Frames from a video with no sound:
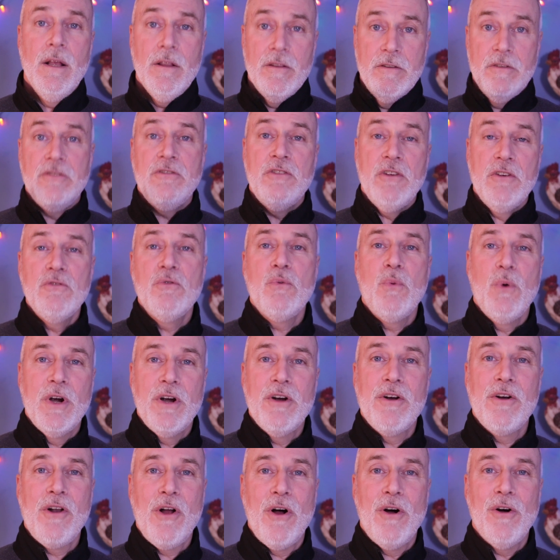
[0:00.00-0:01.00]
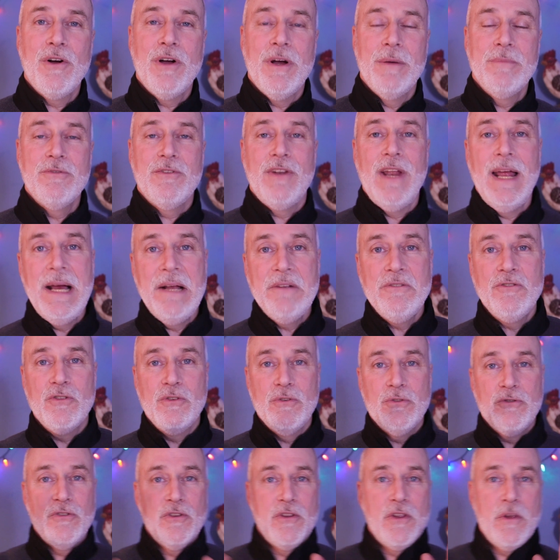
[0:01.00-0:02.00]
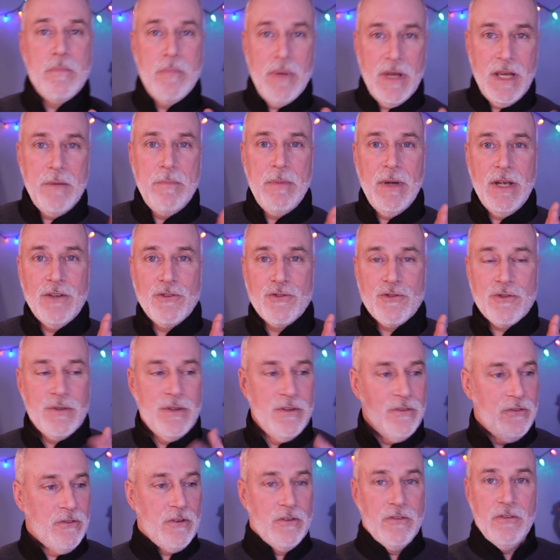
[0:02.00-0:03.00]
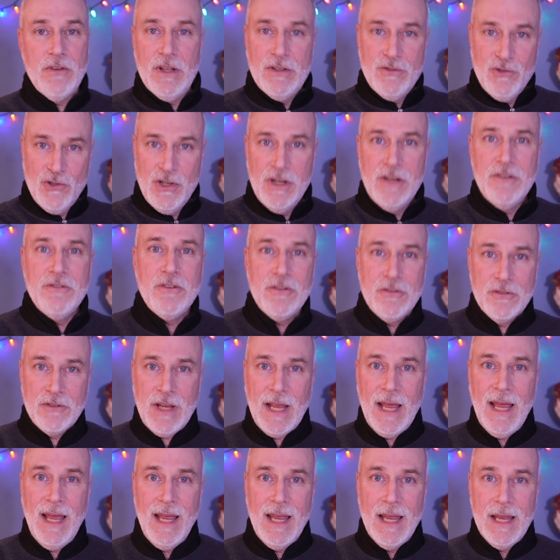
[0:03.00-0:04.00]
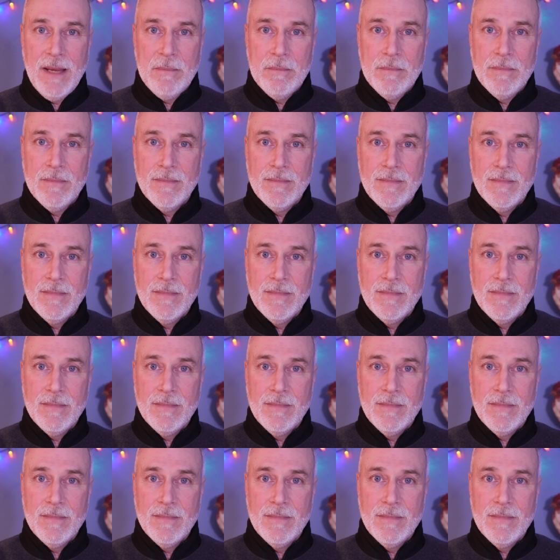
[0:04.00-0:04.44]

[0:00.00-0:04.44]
This is where it all comes down to. So the big picture is that Jesus came.